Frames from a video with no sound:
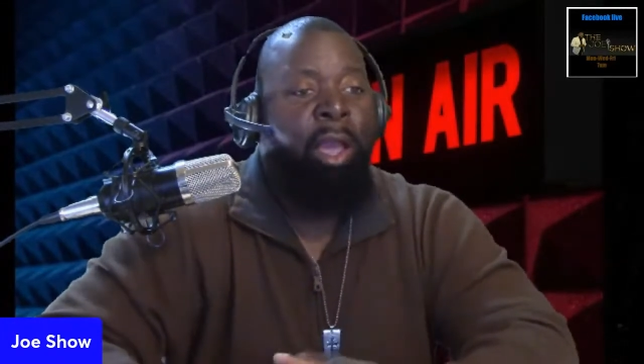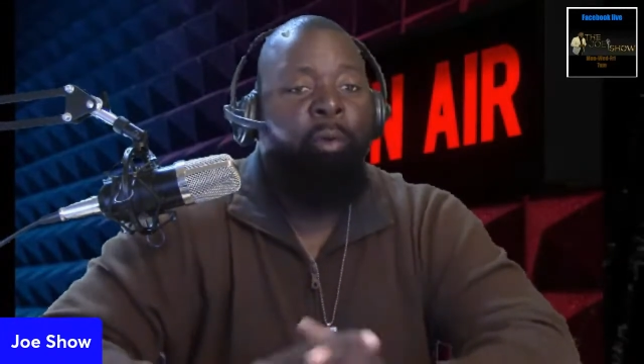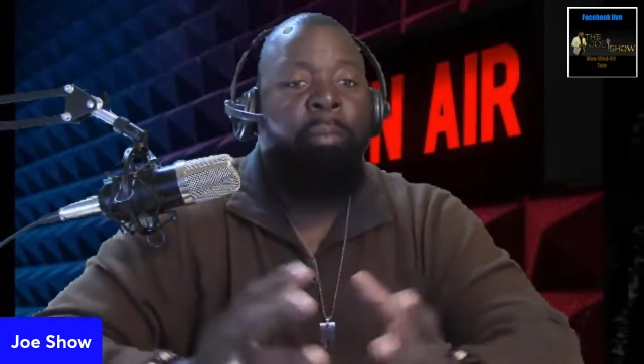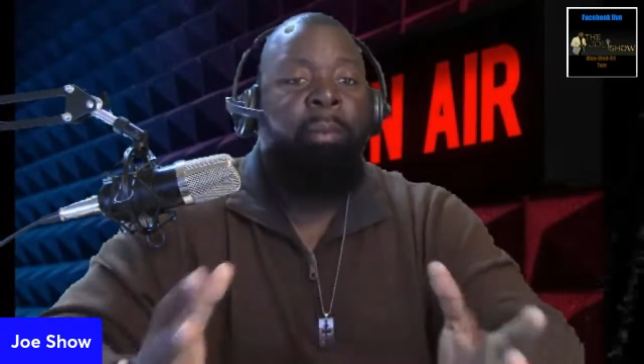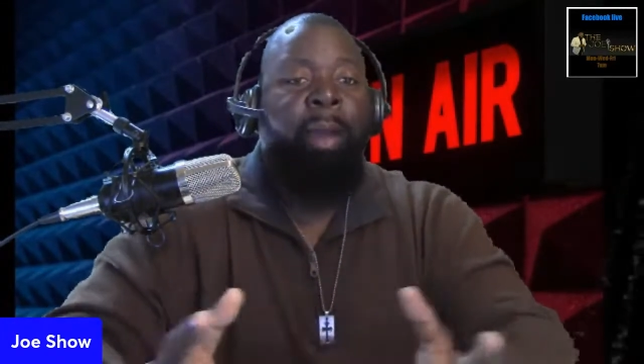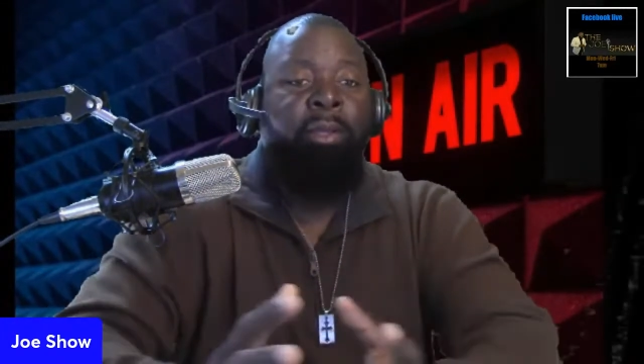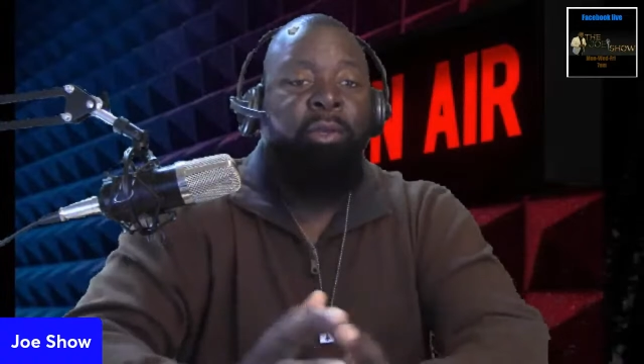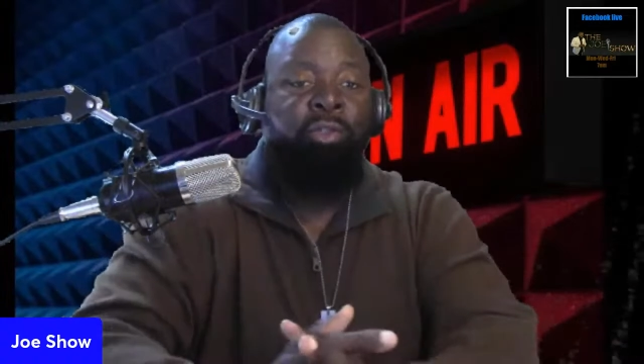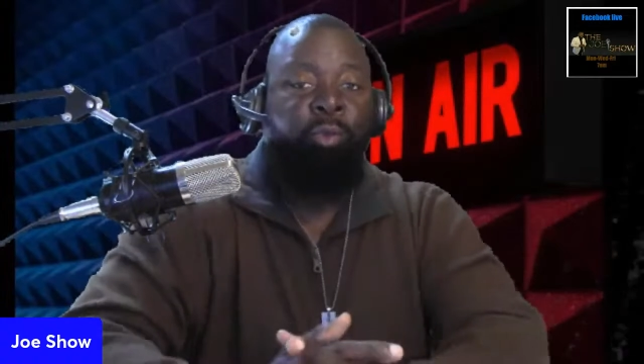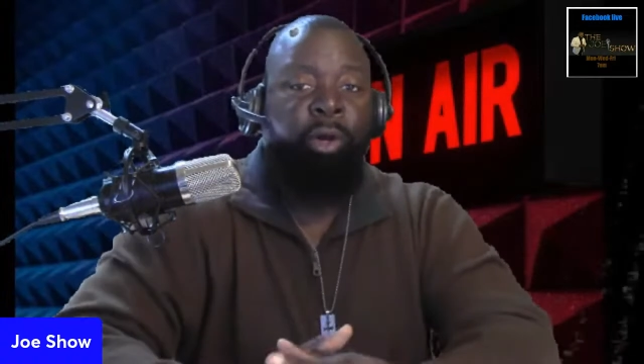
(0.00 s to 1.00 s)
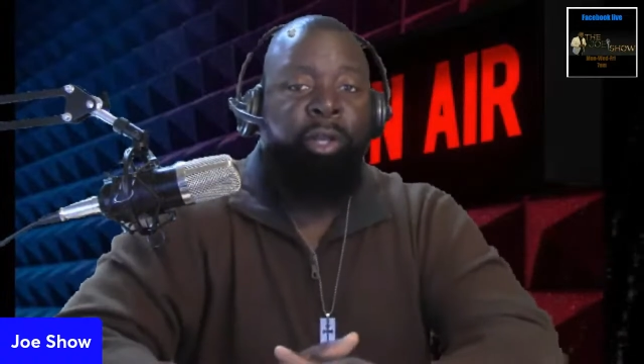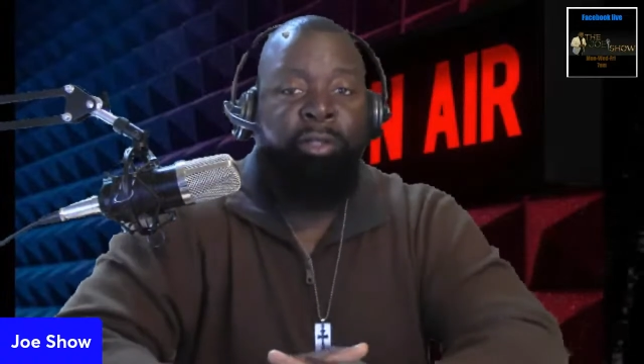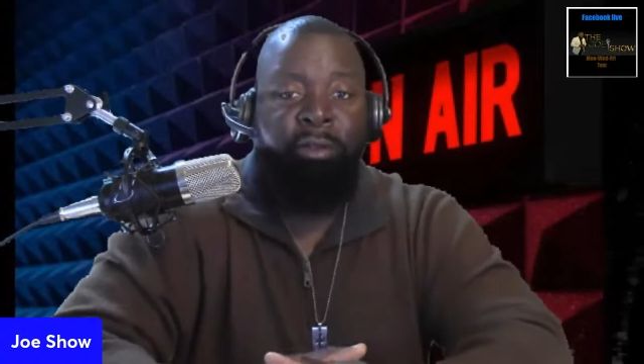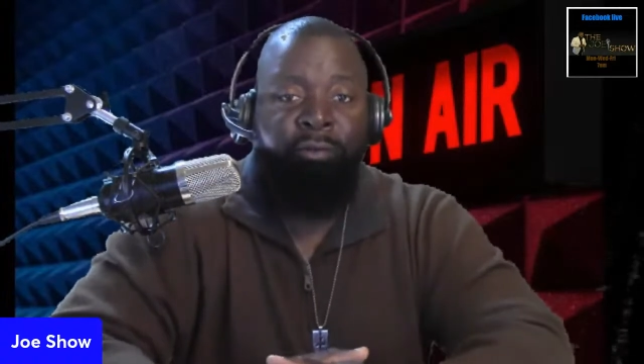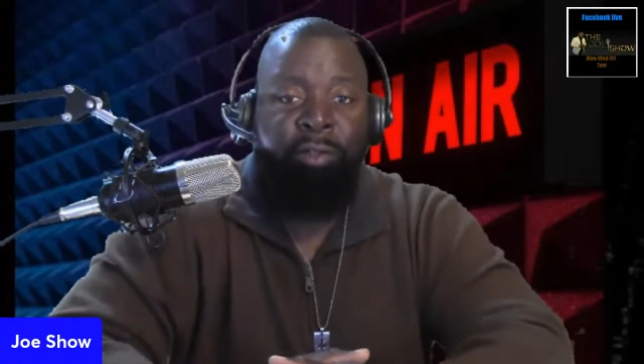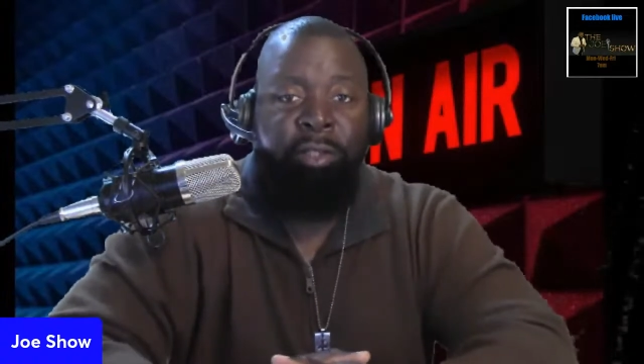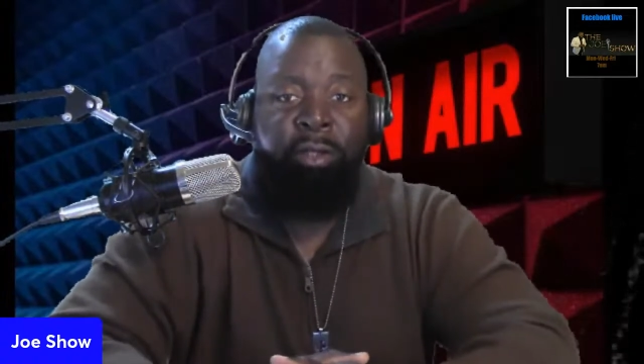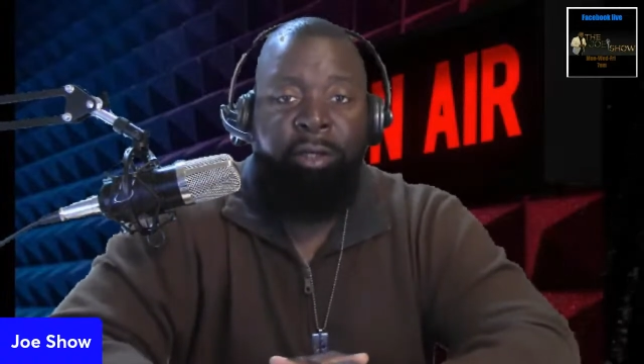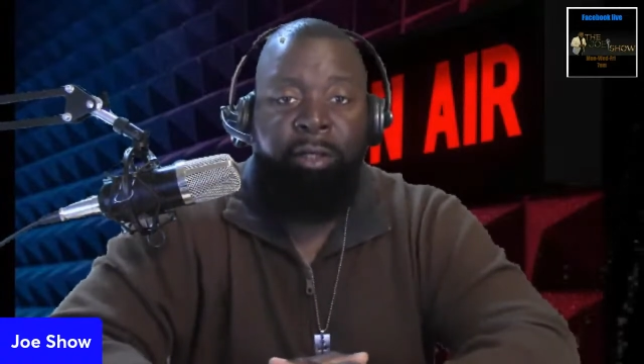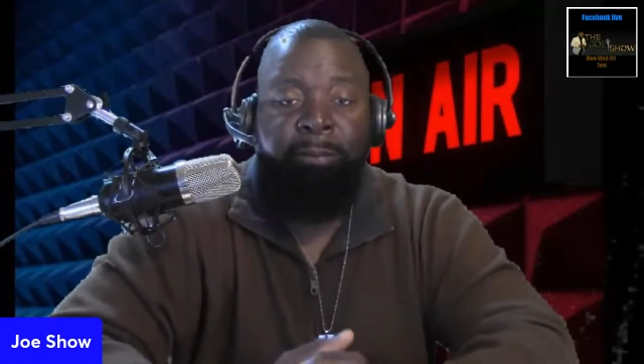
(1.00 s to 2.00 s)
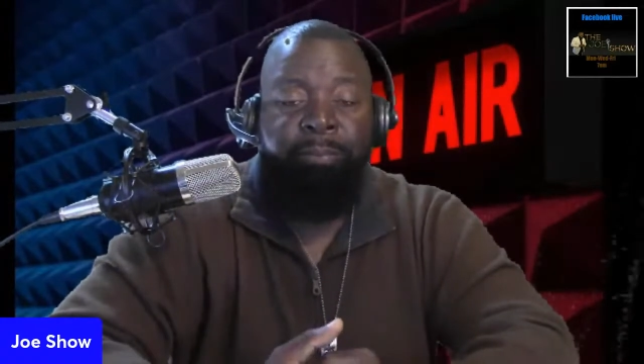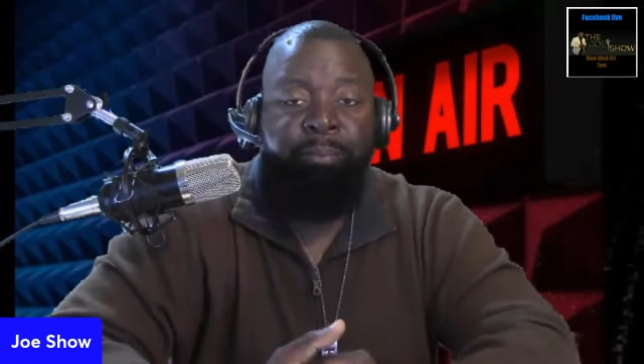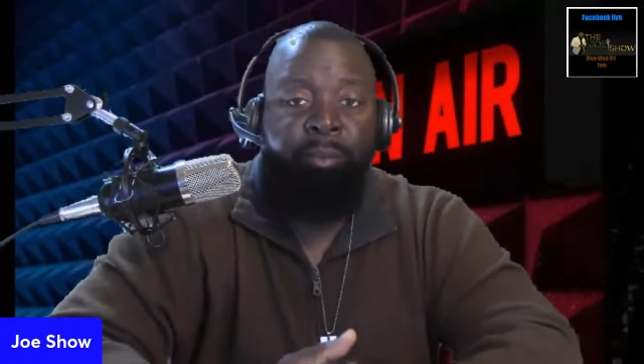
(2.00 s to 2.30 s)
I remember I used to work at this facility